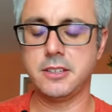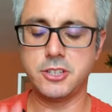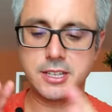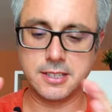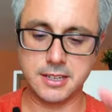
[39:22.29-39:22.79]
It's
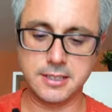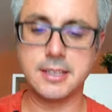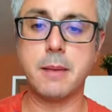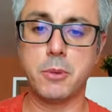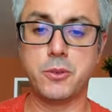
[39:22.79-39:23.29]
just an
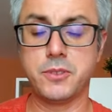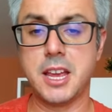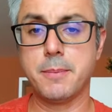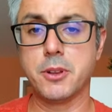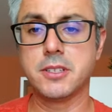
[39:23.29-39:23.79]
ensemble of
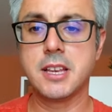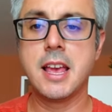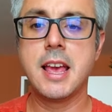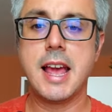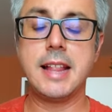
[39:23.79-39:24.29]
tables,
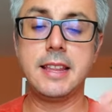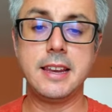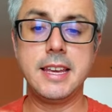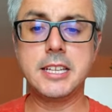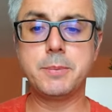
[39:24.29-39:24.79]
and the
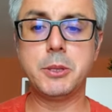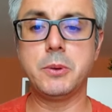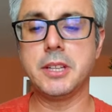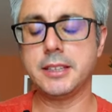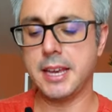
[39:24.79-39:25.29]
links
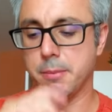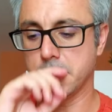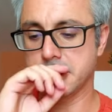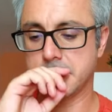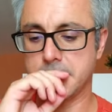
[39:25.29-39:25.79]
between the
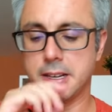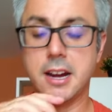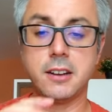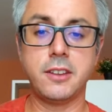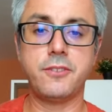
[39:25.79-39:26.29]
tables
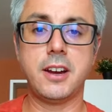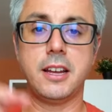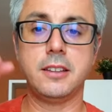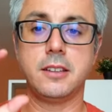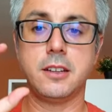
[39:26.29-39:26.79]
are
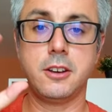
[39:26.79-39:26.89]
defined